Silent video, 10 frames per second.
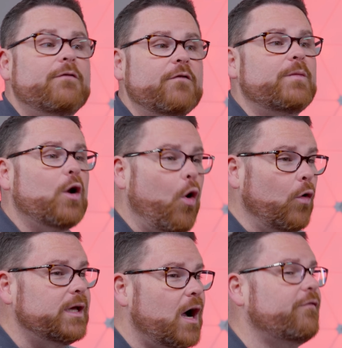If you've been
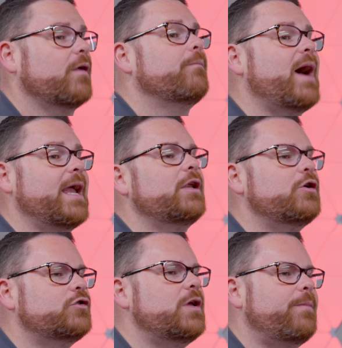holding off on buying a
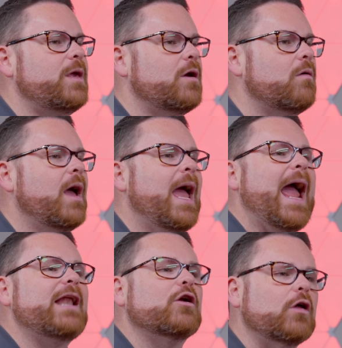new G P U
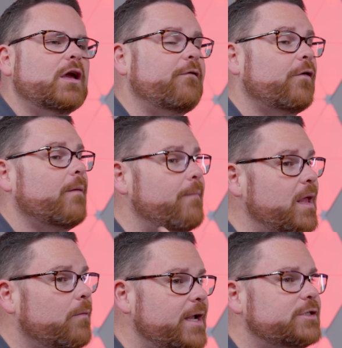and you're looking for a
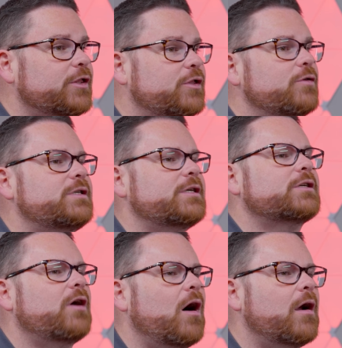mid-range
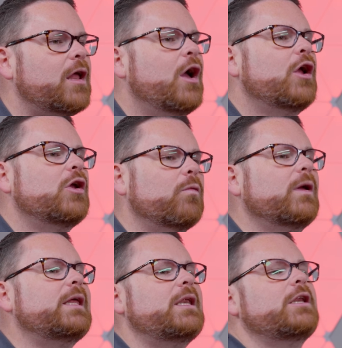enthusiast card, you
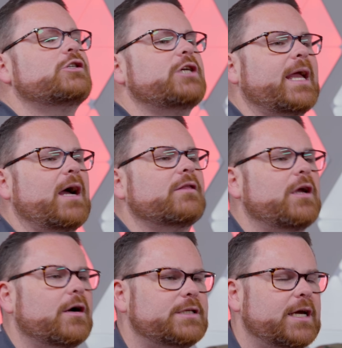really need to check out
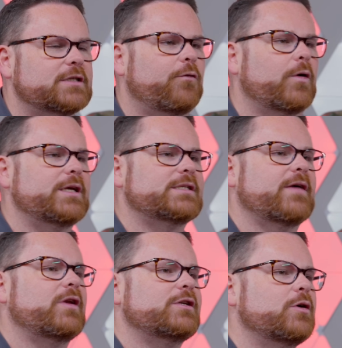the R T X forty seventy